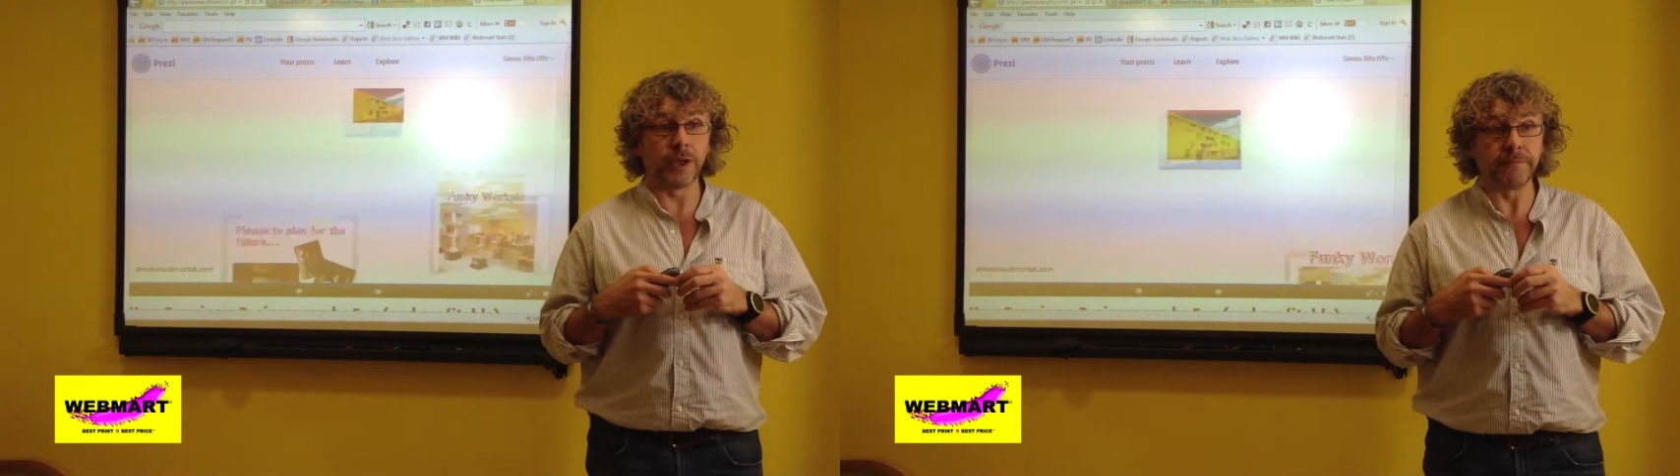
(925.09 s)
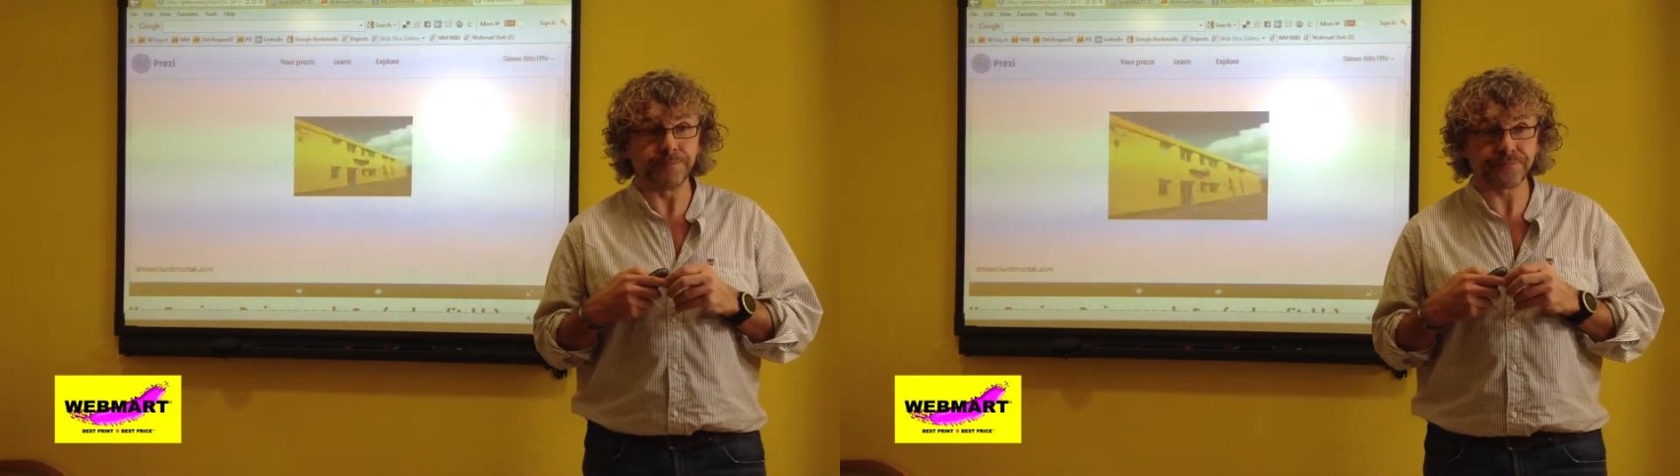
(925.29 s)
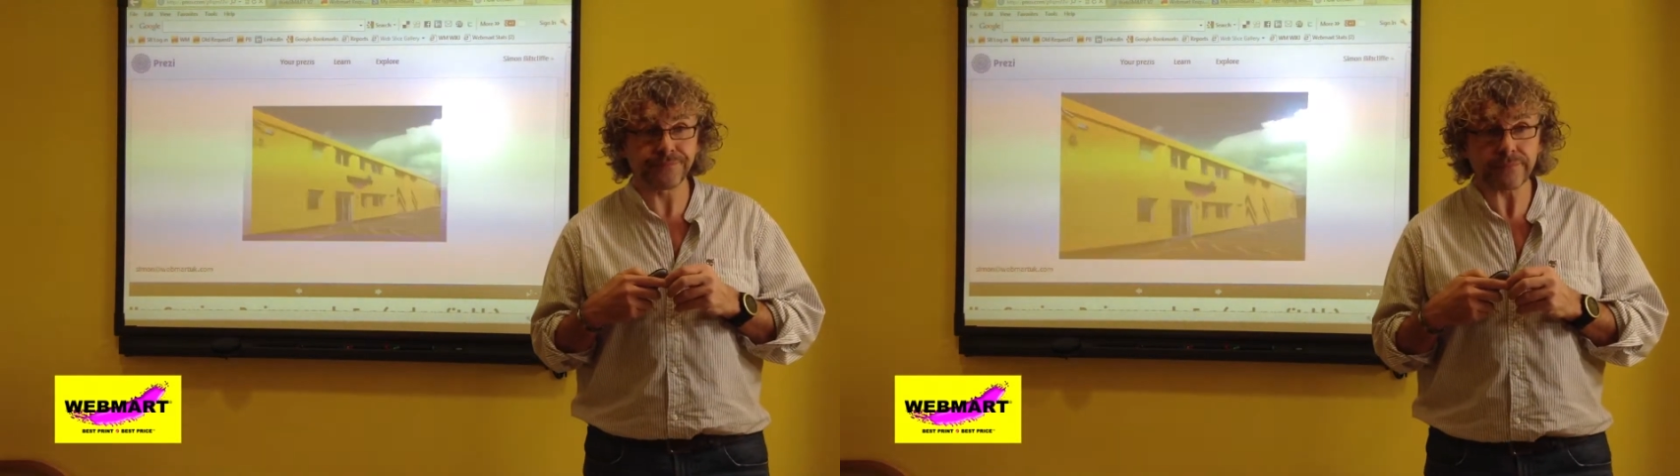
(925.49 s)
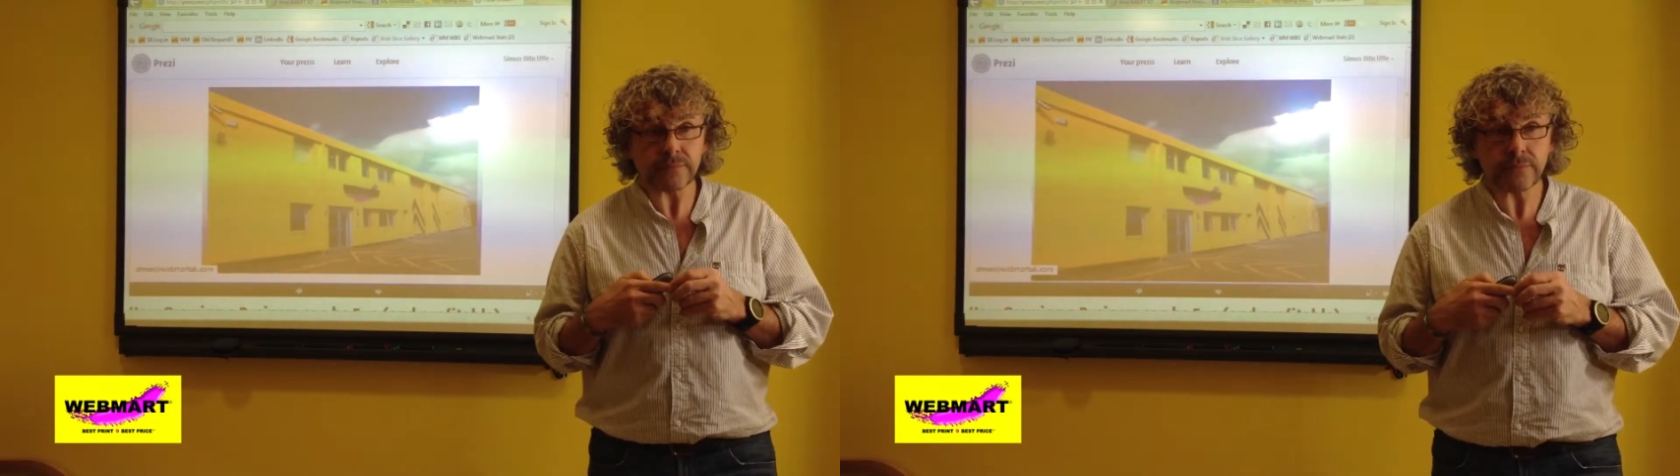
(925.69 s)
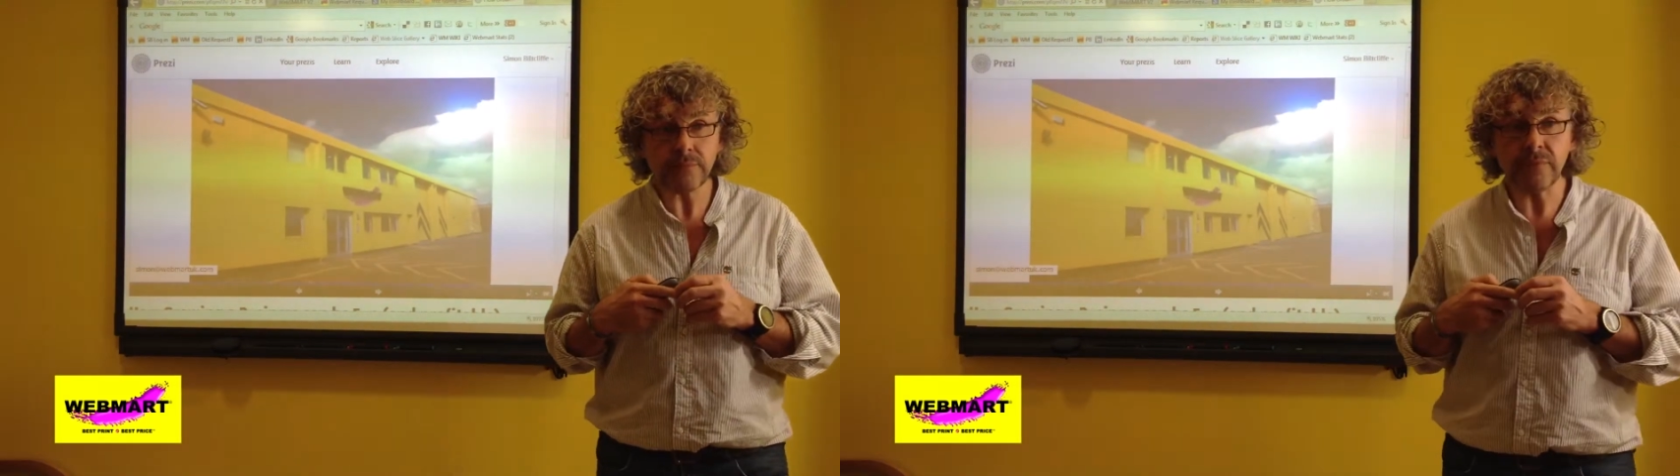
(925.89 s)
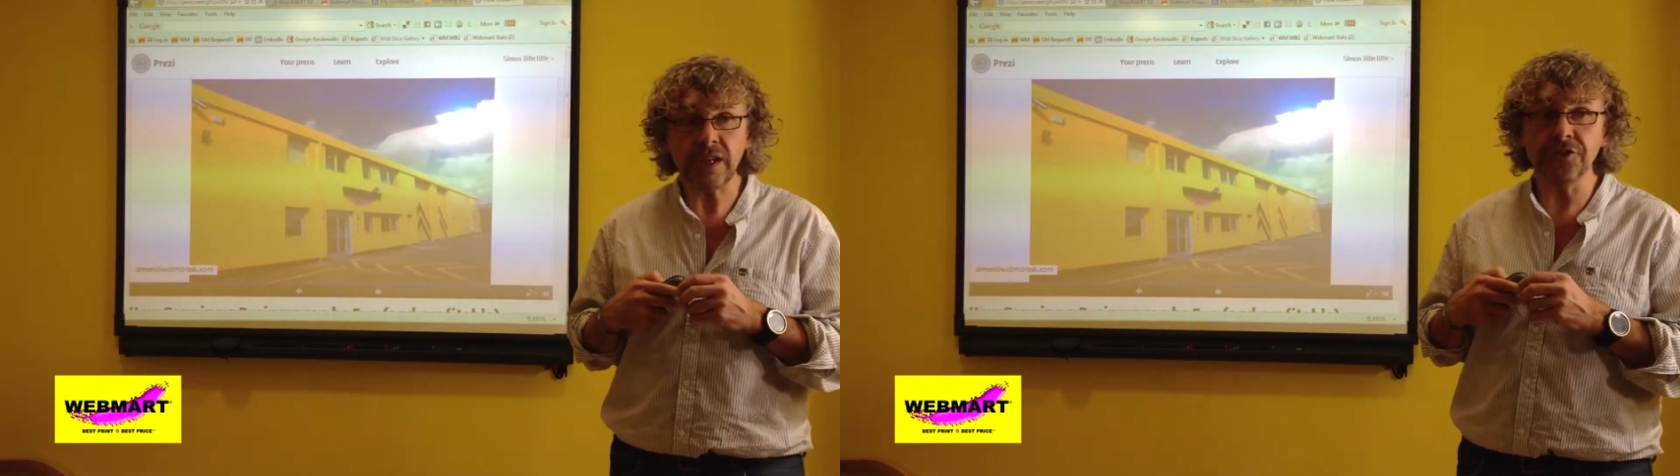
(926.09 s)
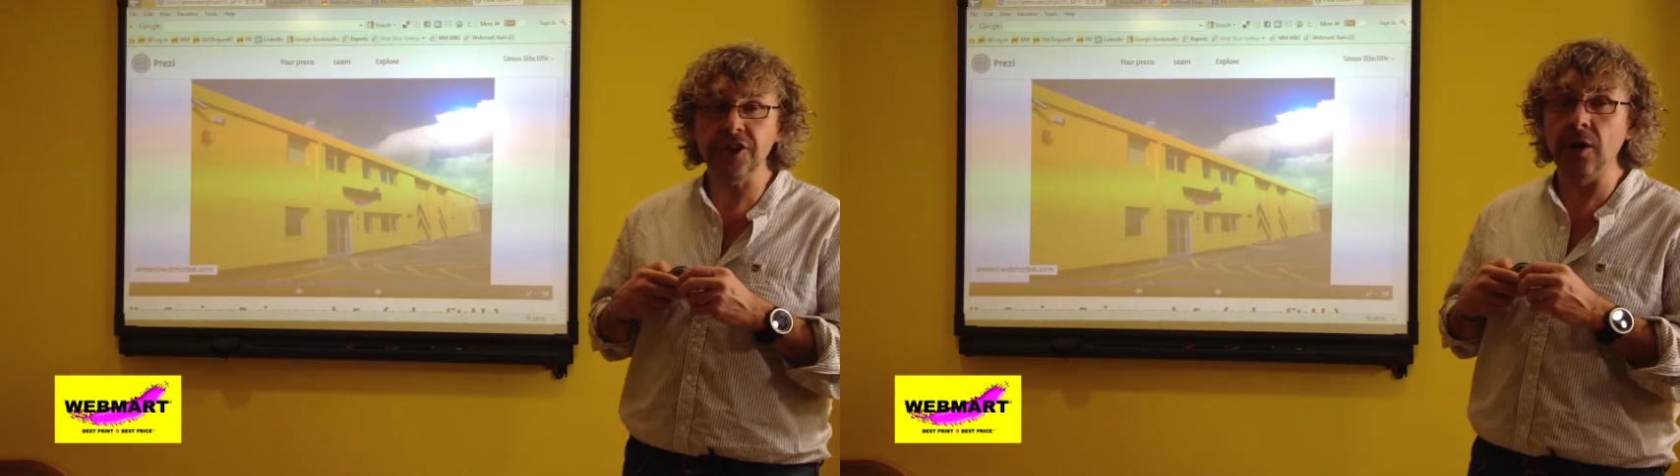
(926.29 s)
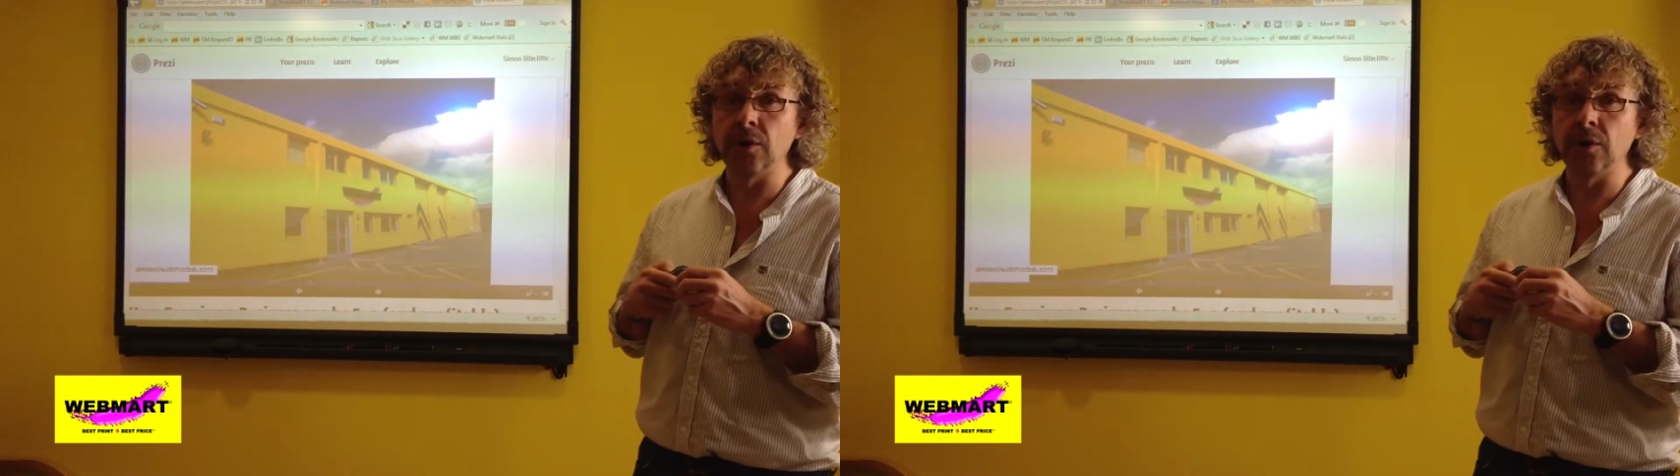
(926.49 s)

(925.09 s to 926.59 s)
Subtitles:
now through our software.